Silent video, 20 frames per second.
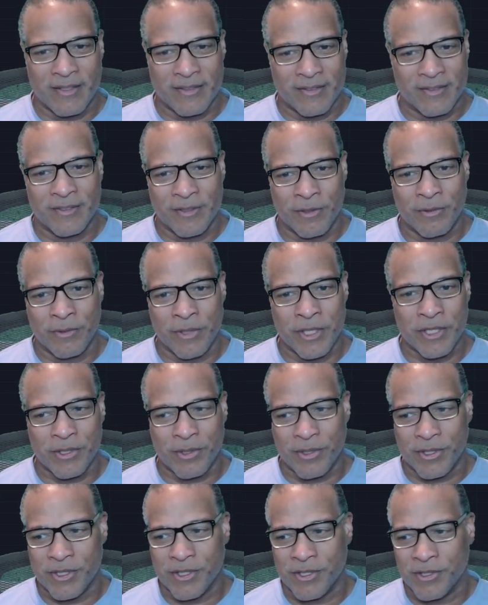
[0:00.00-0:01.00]
The
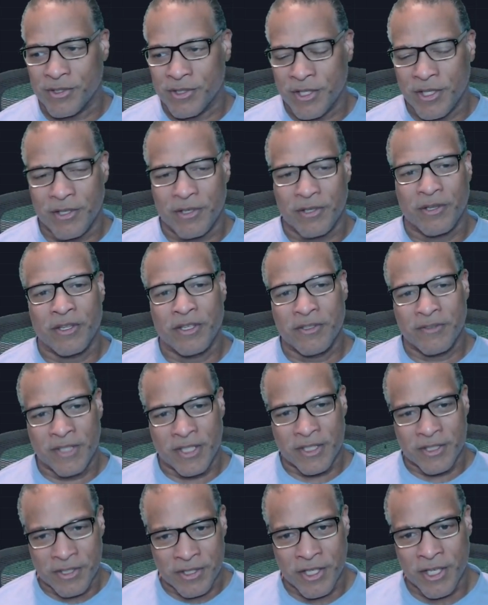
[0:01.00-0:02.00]
resources are there. You
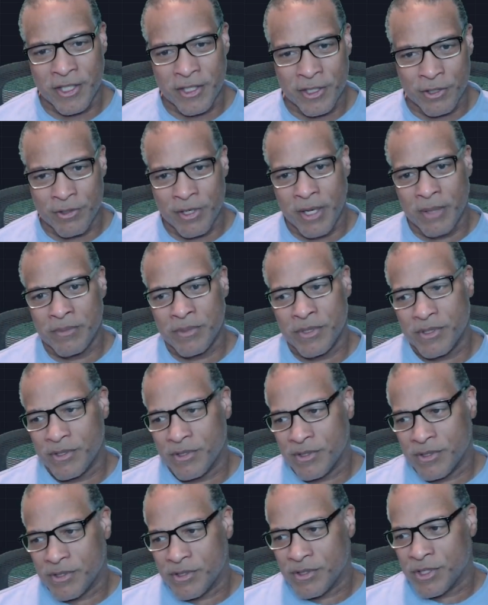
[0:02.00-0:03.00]
got the Telegram
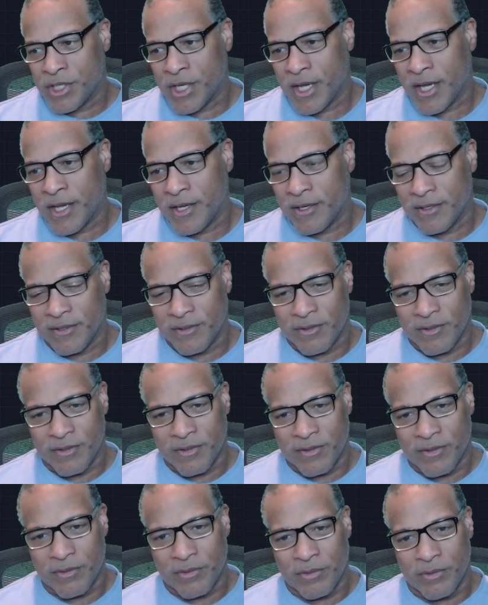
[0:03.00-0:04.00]
chat
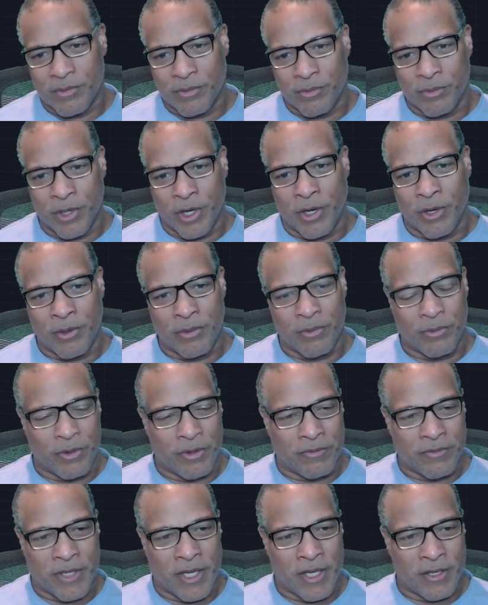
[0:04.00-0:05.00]
where
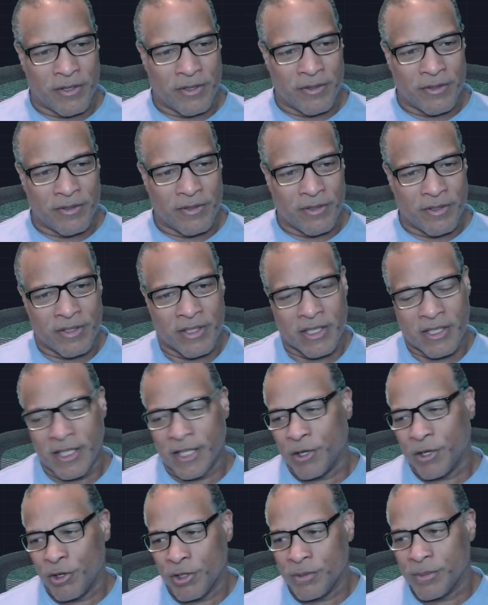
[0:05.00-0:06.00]
we've got,
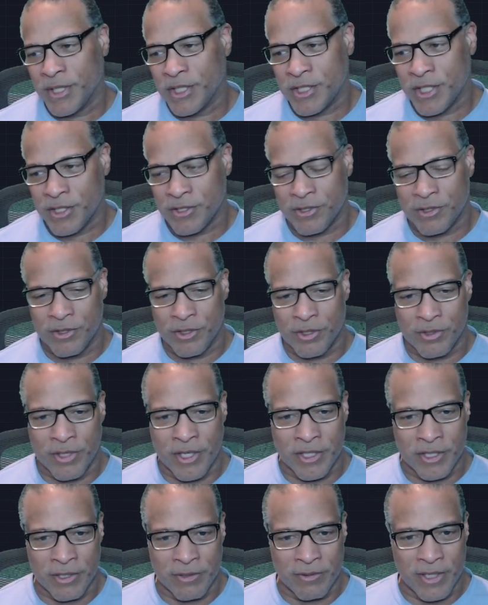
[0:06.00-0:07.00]
like, all of my testers are
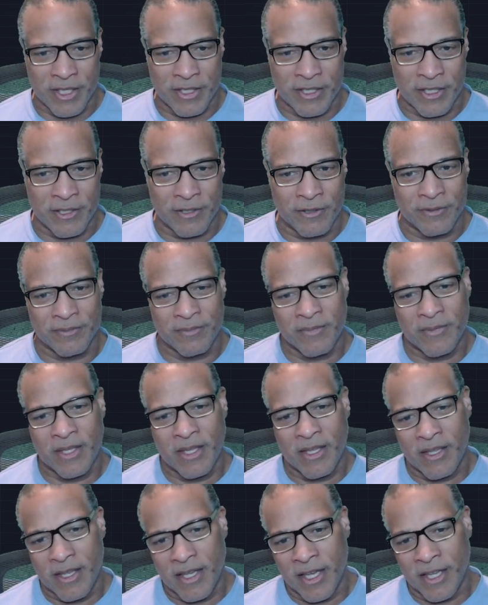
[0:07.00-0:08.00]
on there right now,
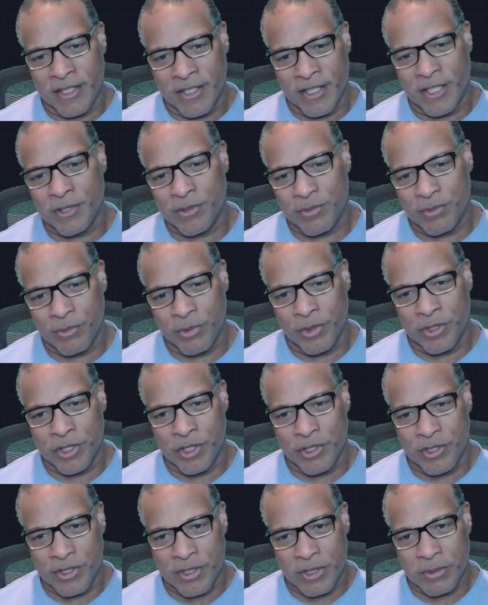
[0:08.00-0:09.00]
and that's,
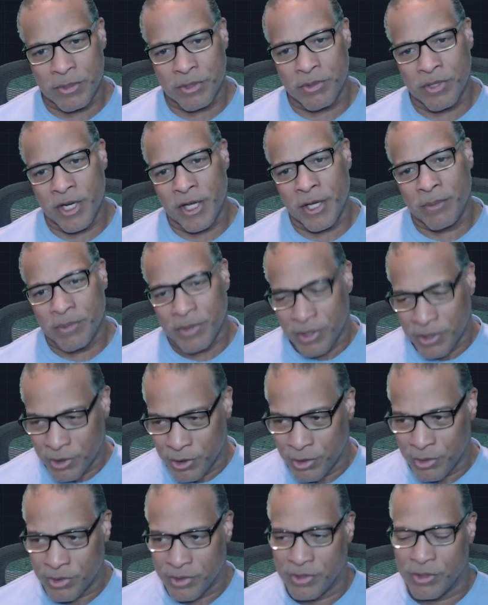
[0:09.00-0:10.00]
once you subscribe,
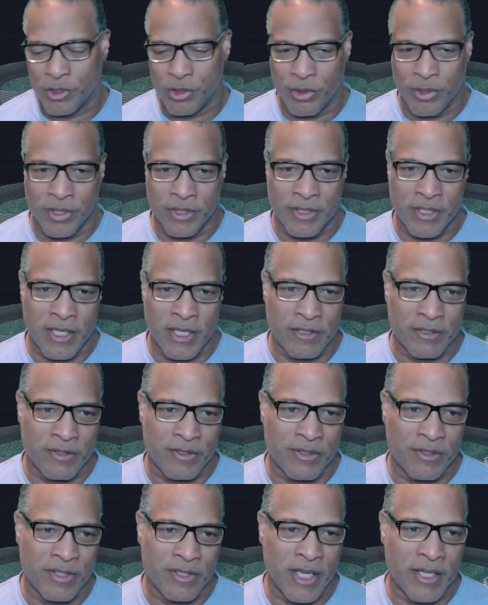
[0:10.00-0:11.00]
you join that
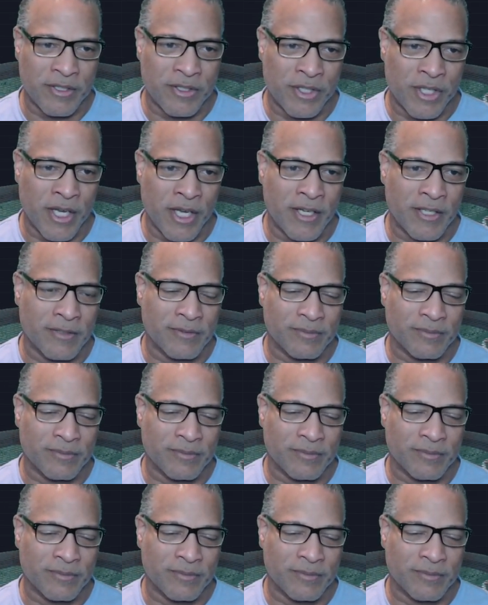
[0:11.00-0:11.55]
chat,